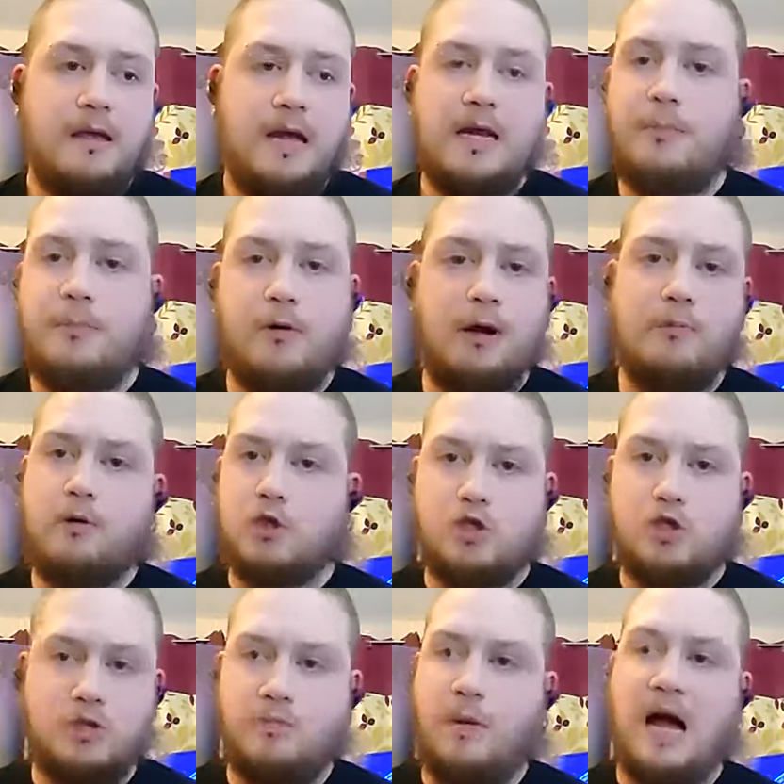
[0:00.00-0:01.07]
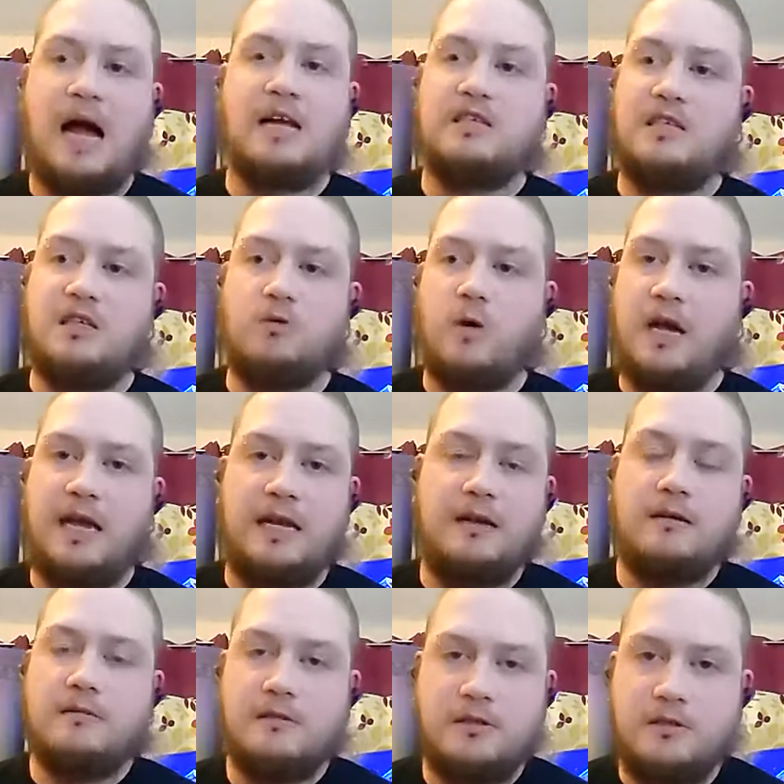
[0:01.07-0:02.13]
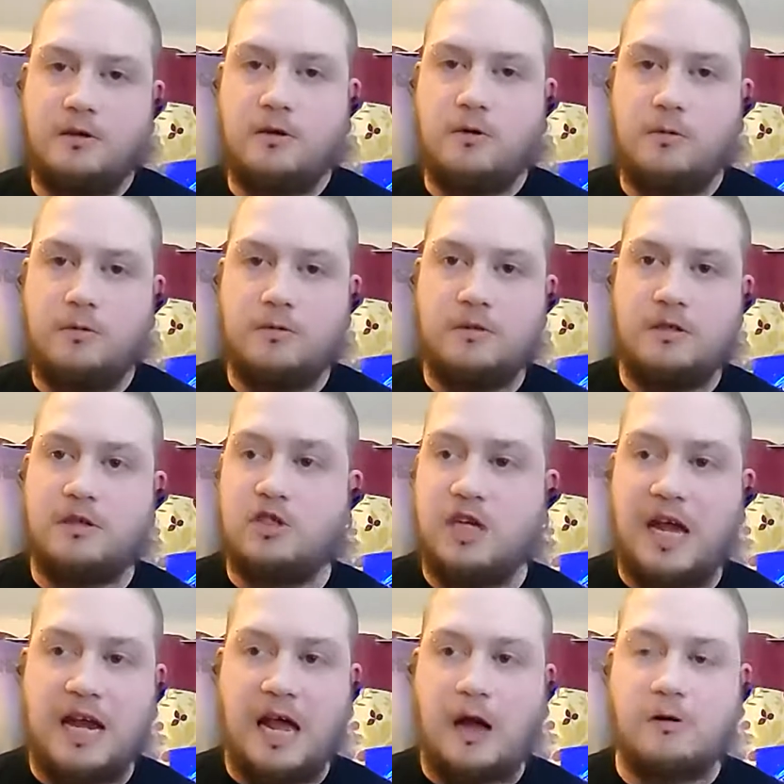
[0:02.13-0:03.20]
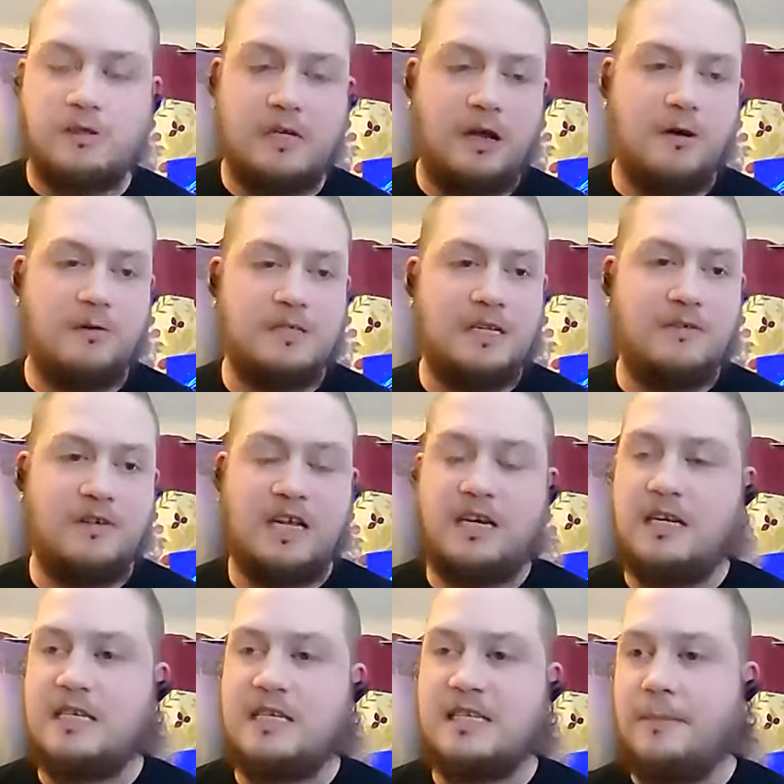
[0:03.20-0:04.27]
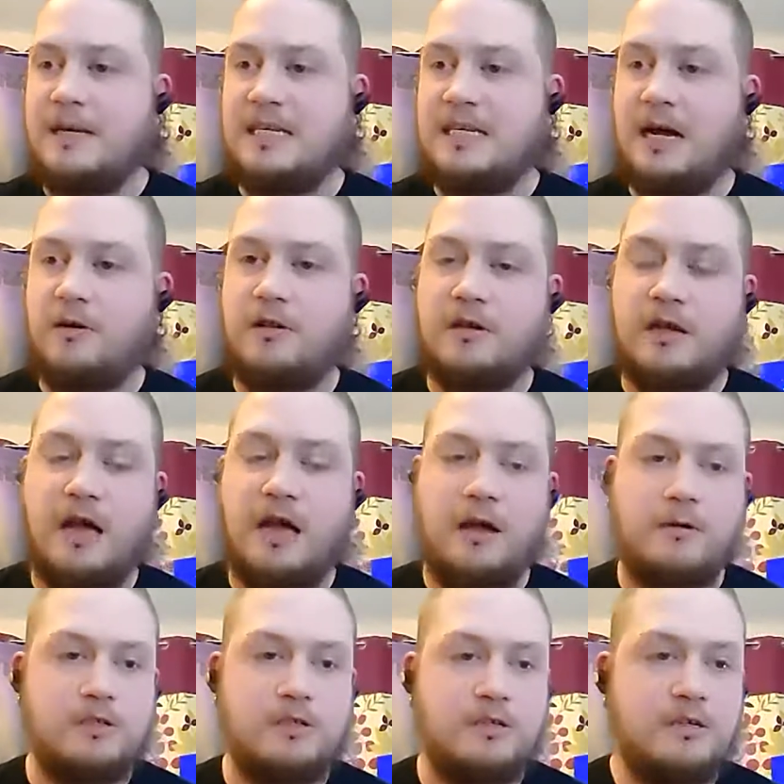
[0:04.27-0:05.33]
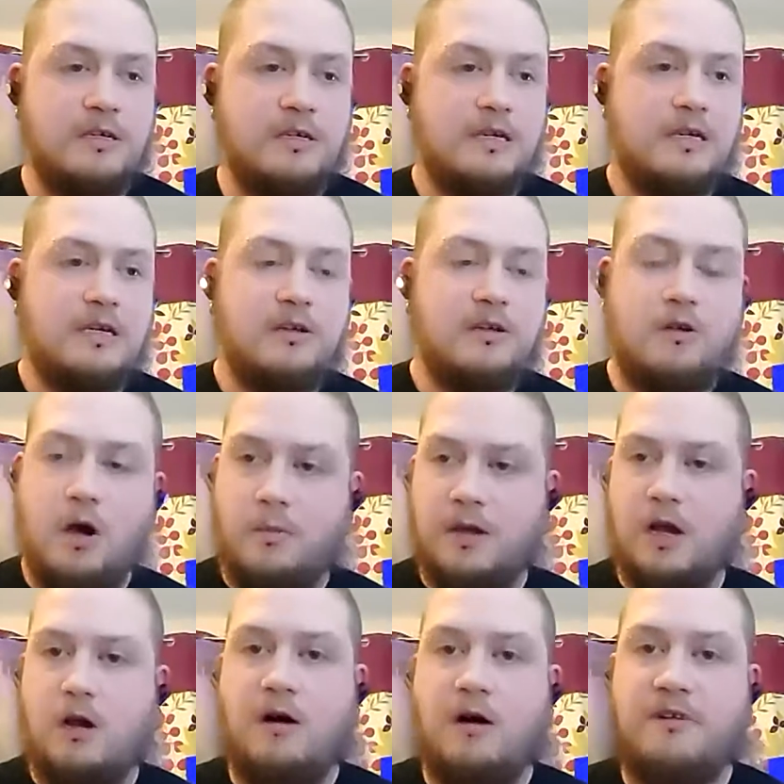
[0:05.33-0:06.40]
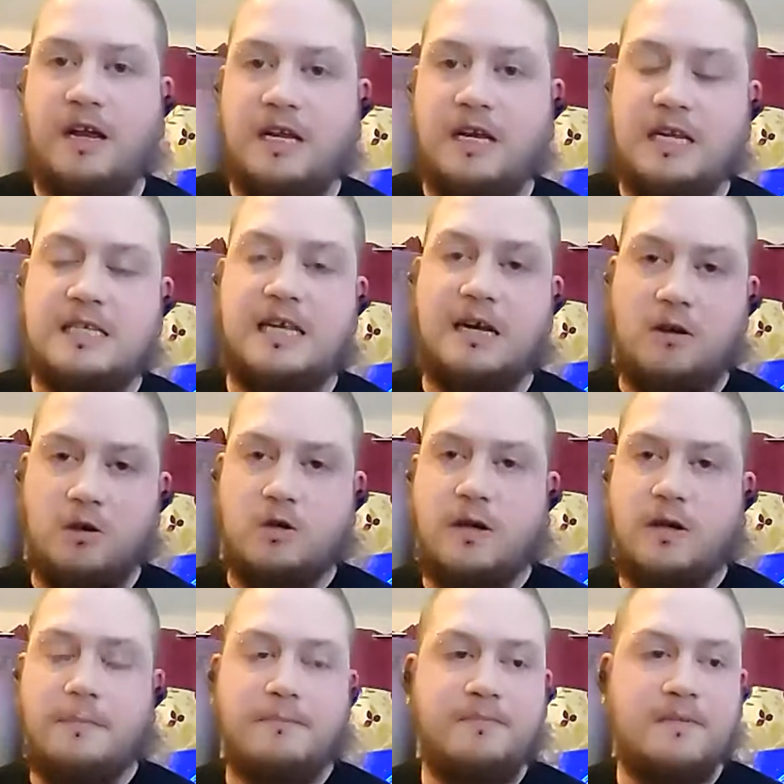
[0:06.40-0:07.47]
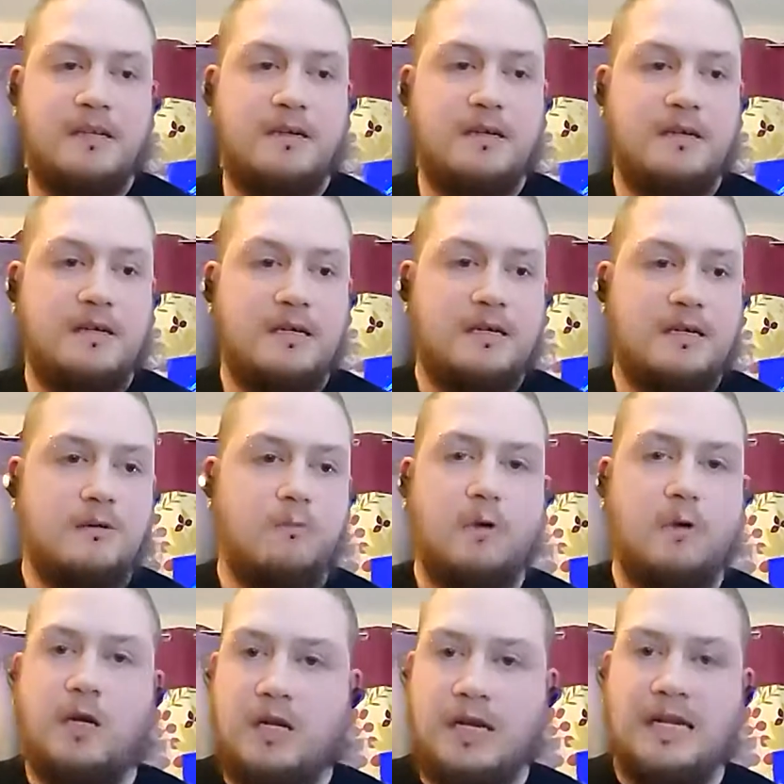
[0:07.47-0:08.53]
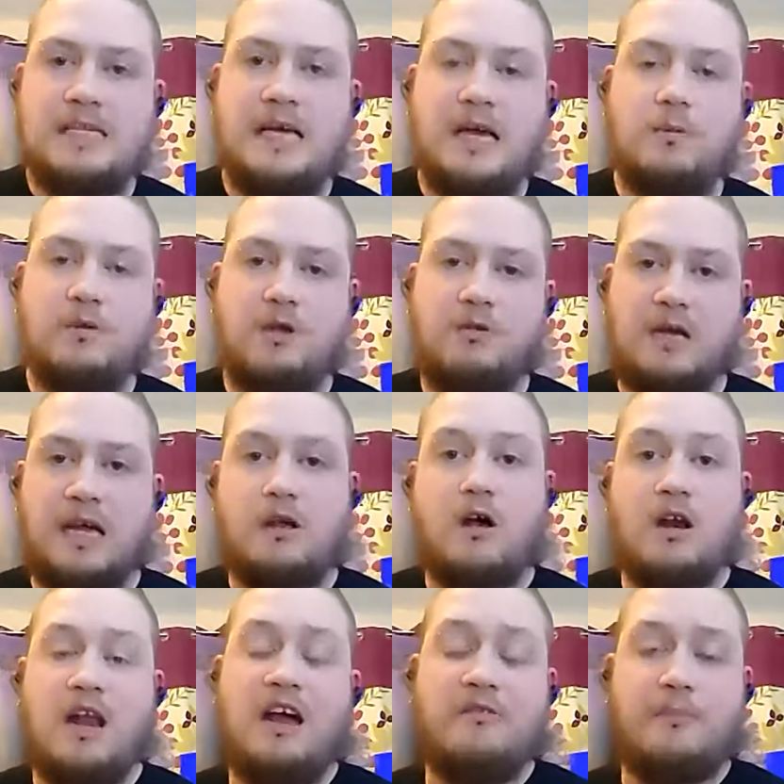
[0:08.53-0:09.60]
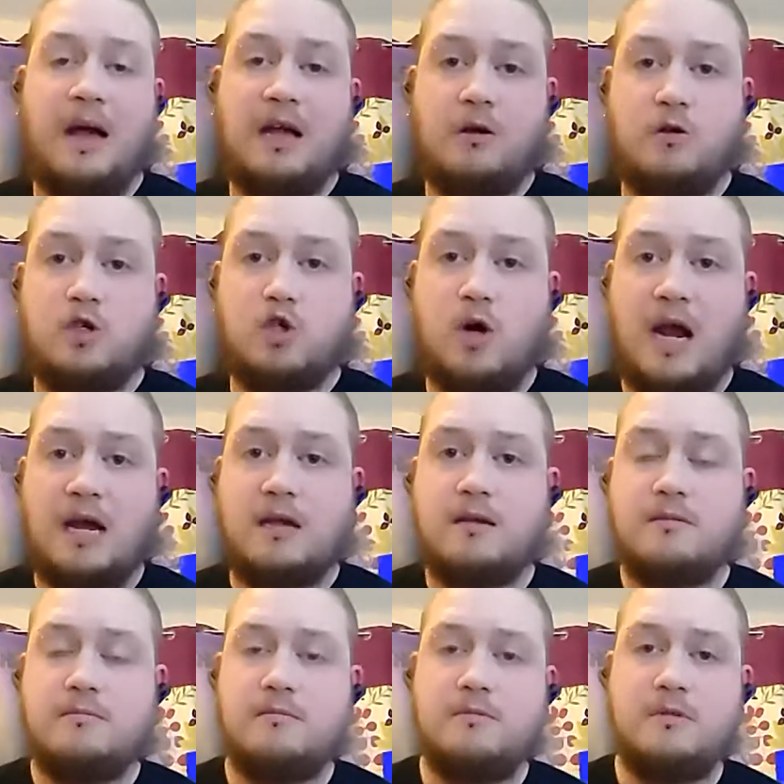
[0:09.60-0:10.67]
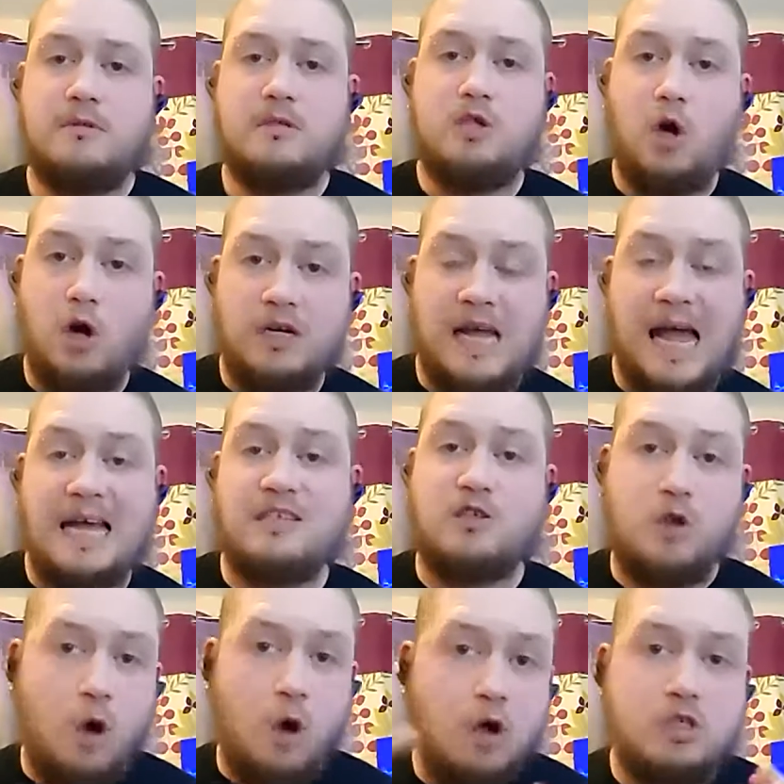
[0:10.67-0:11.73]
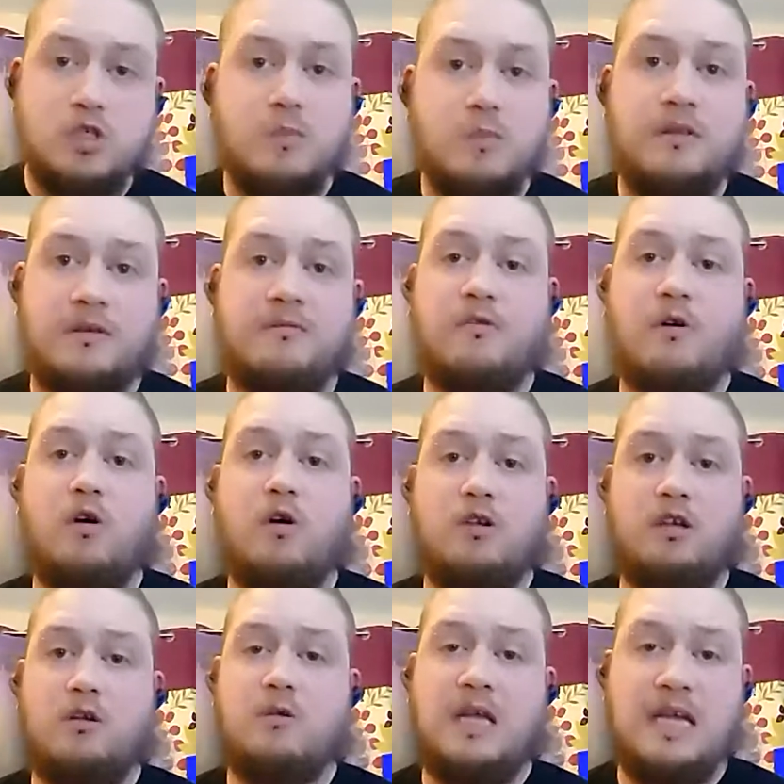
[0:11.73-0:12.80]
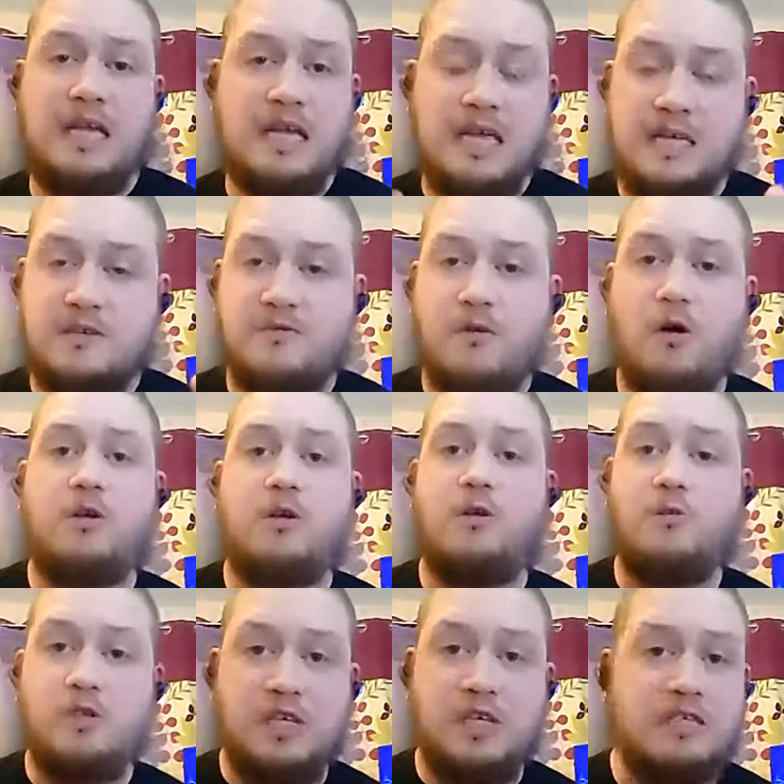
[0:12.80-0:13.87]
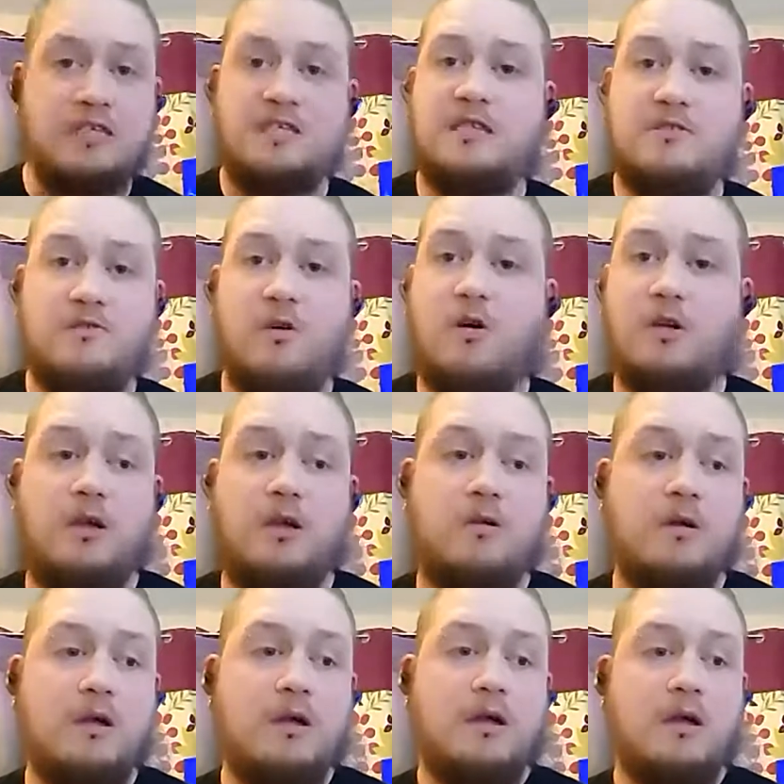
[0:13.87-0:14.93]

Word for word: And he pretty much just barged his way in to, to the shared house I was living in. He sat me down on the couch, got me a coffee, and he said, Look, mate, we need to help you get your life back on track. God has got something for you. He is for you. Jesus is for you.